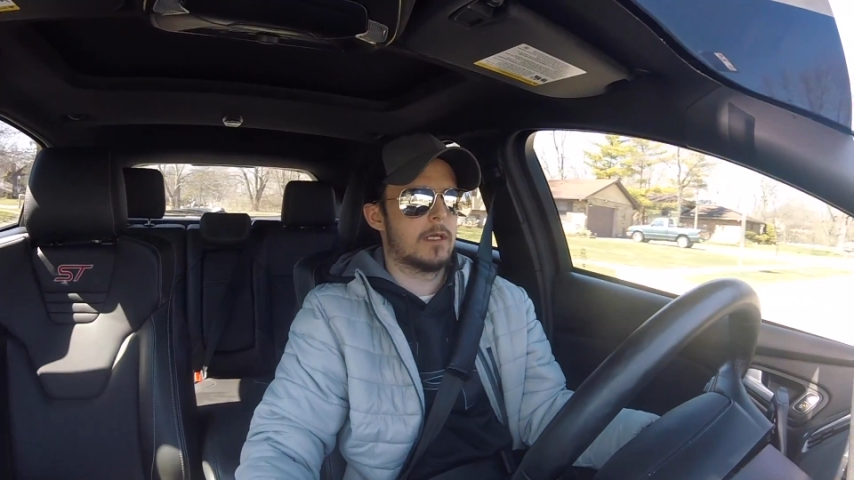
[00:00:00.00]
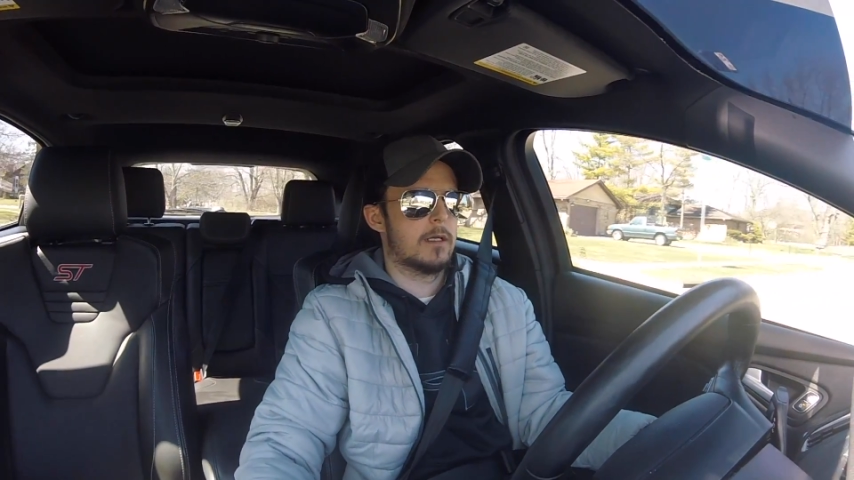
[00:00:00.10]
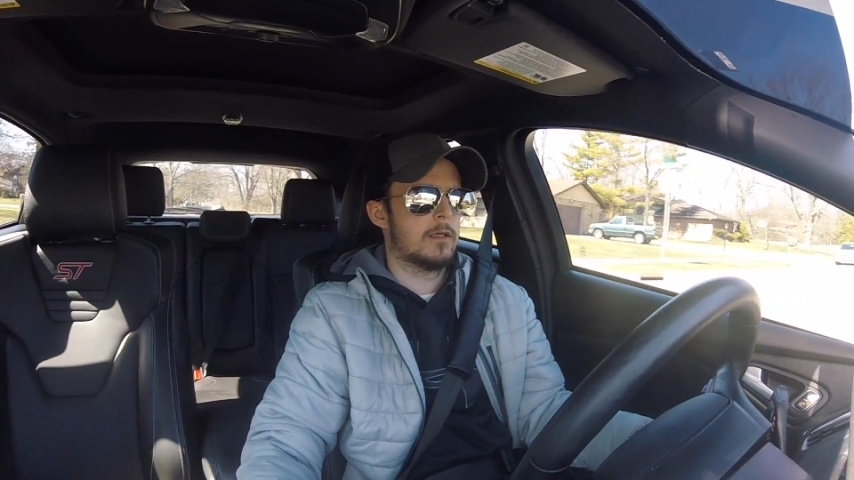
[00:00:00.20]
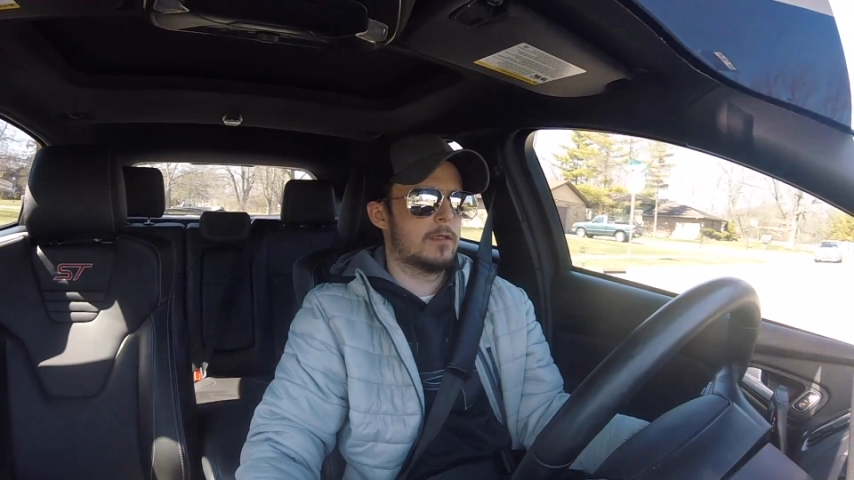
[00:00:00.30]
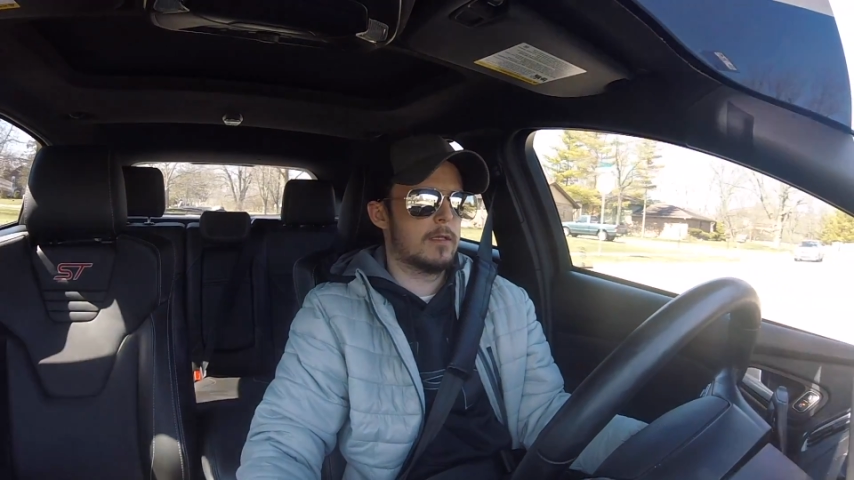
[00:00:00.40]

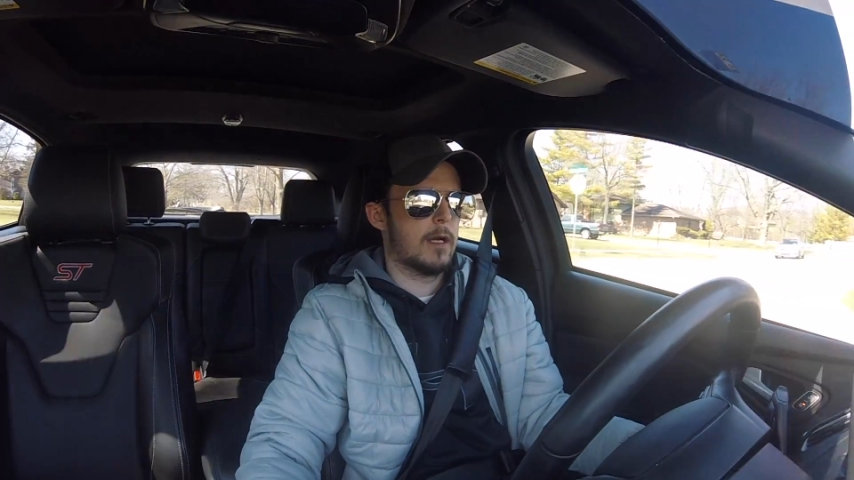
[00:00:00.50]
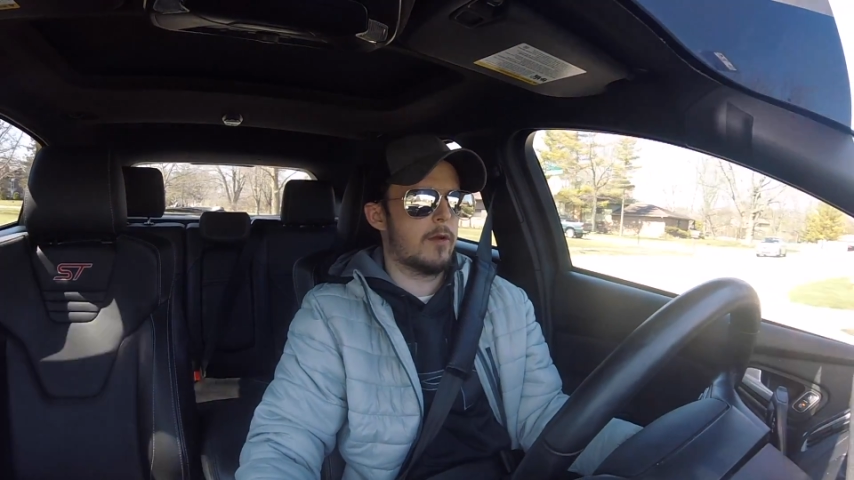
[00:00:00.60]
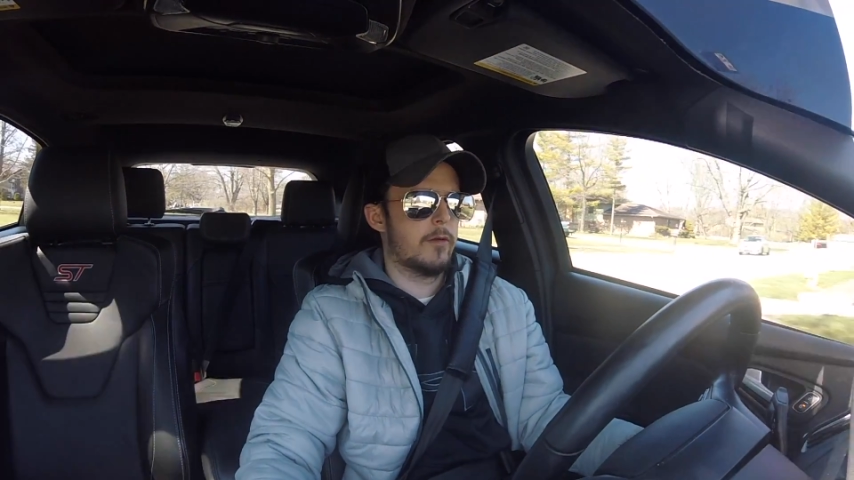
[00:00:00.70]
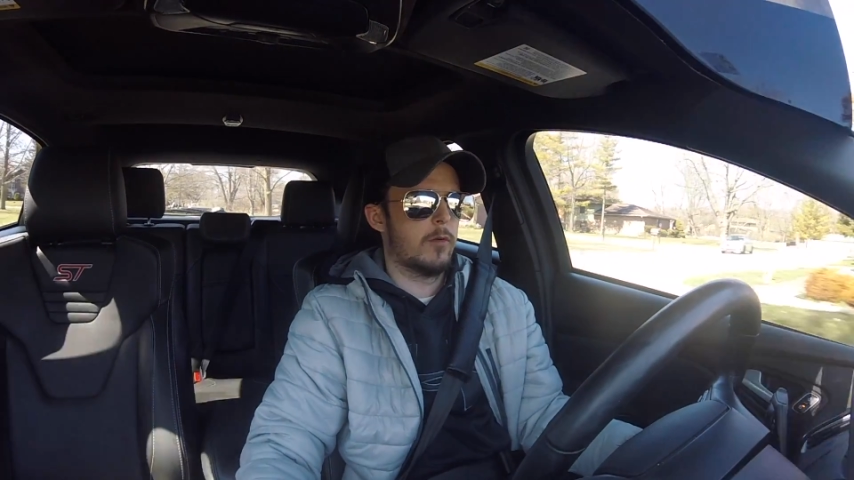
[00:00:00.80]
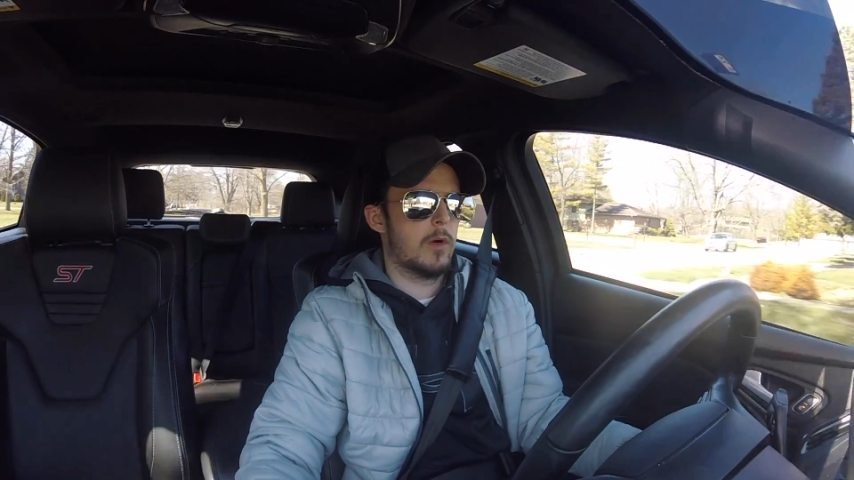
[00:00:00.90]
I
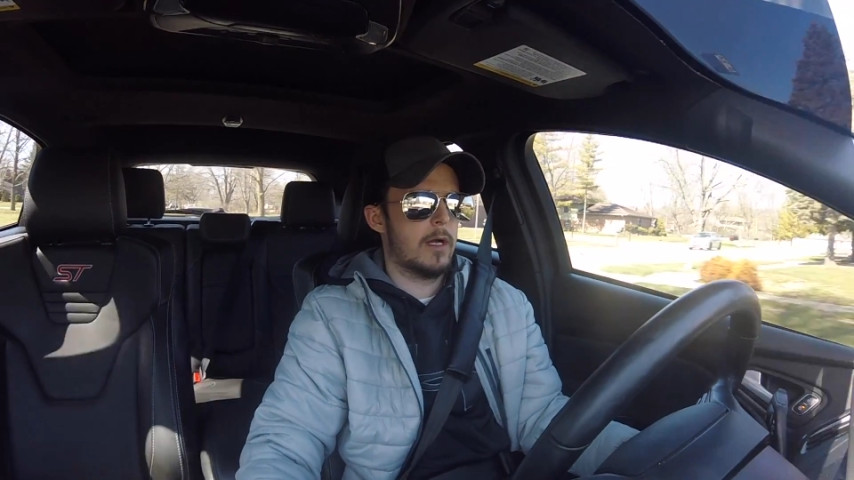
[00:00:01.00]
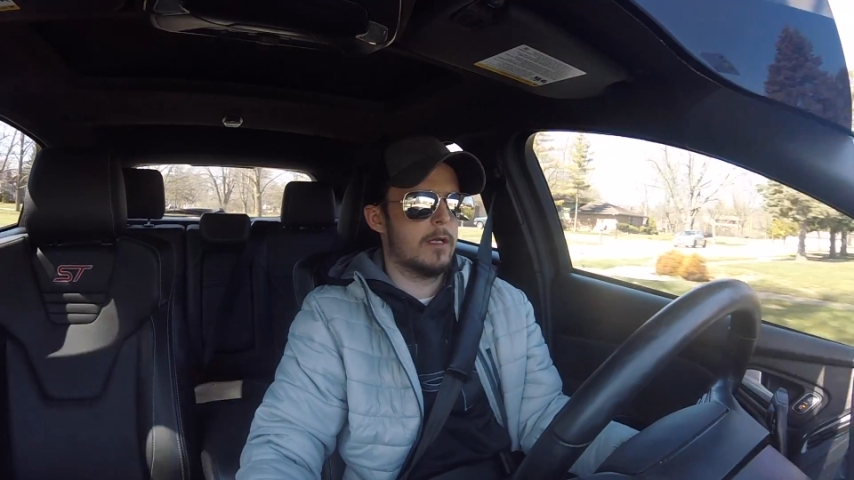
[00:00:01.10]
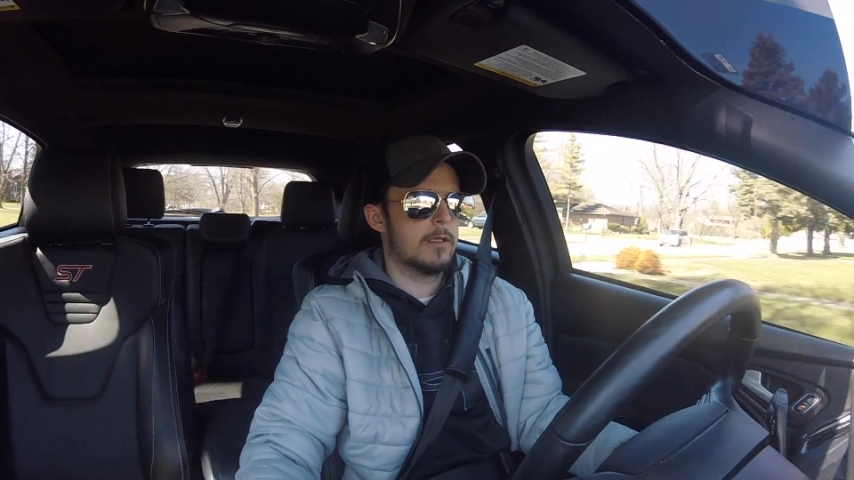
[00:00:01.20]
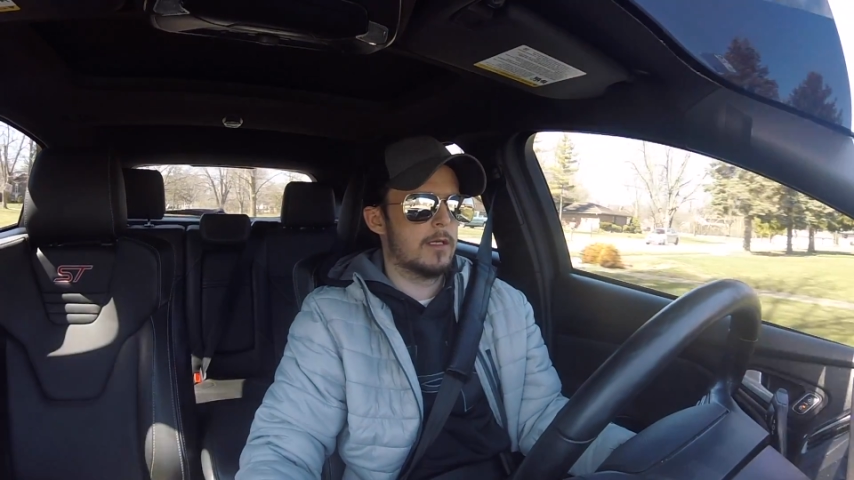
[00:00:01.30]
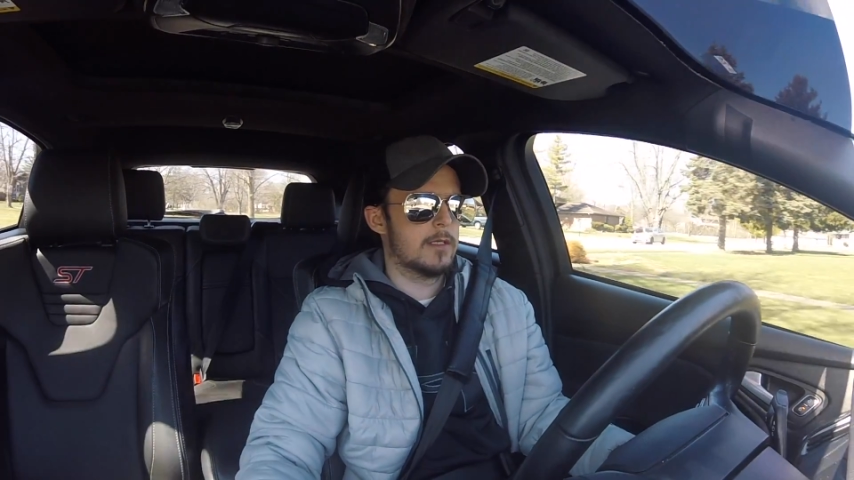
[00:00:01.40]
don't know why
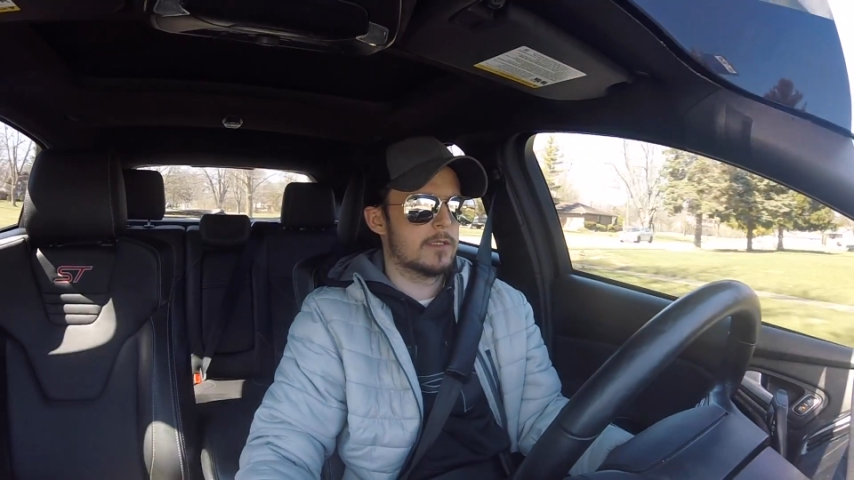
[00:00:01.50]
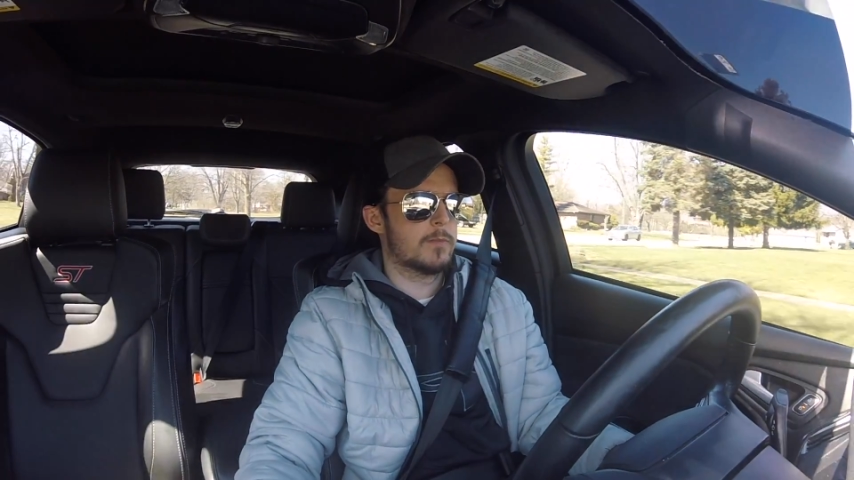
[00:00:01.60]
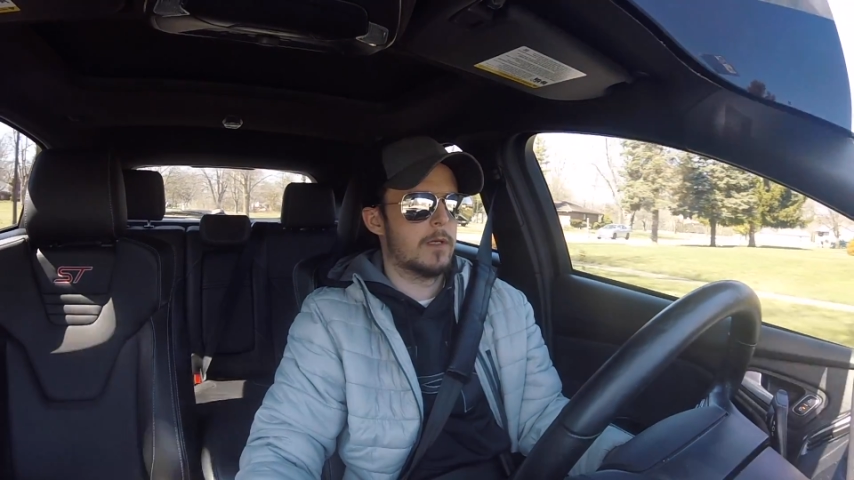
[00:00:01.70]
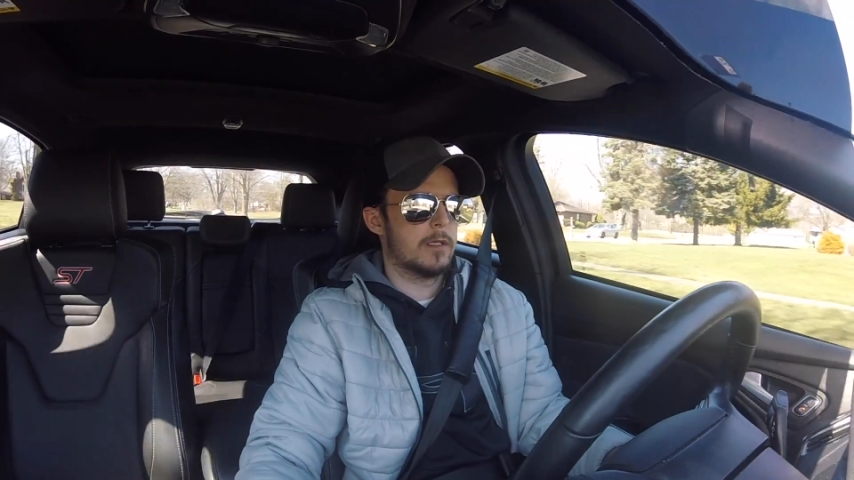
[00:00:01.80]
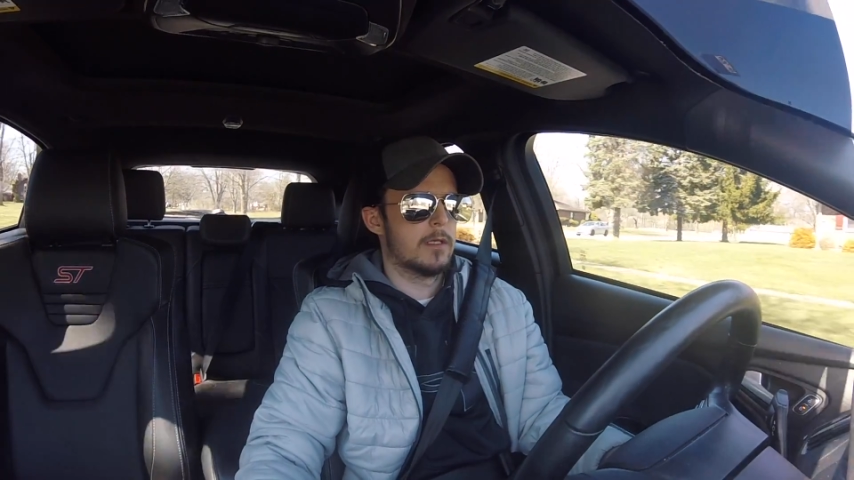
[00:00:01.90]
it does, but